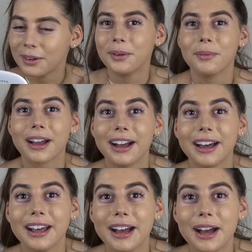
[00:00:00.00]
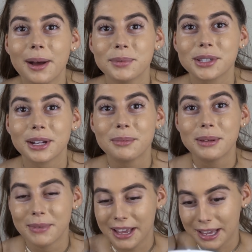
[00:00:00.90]
Oh my god. I'm just gonna
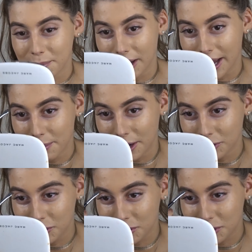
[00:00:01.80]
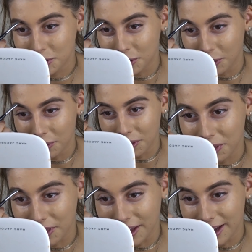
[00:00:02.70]
be making my eyebrows so
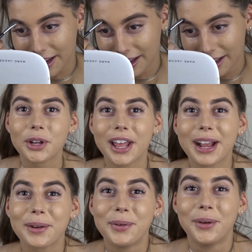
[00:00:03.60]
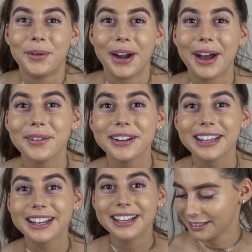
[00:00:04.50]
thick. They're like
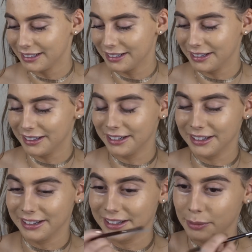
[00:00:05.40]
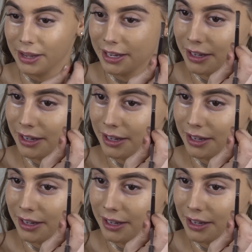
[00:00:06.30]
rounded. Oh my